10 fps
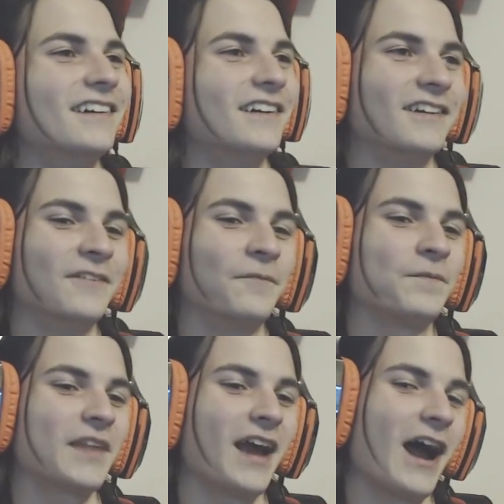
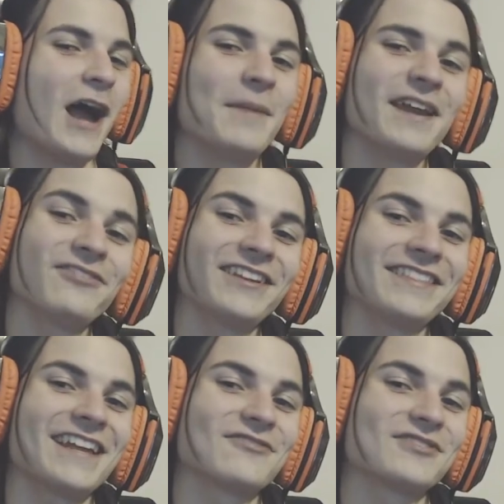I may have let
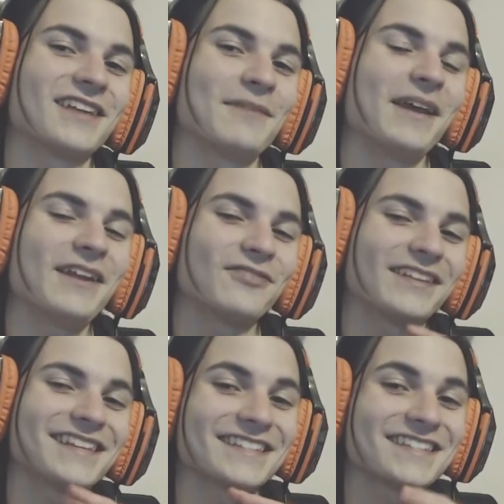
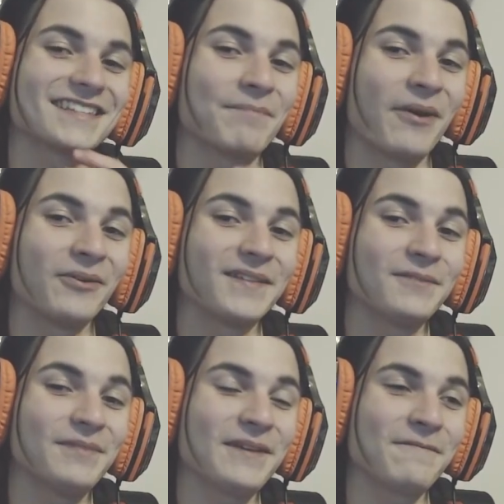that slip out a
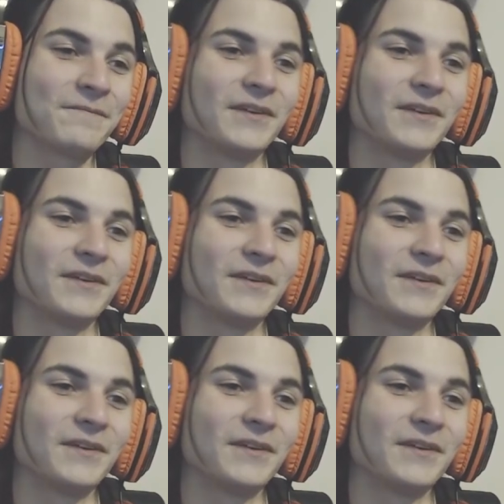little bit,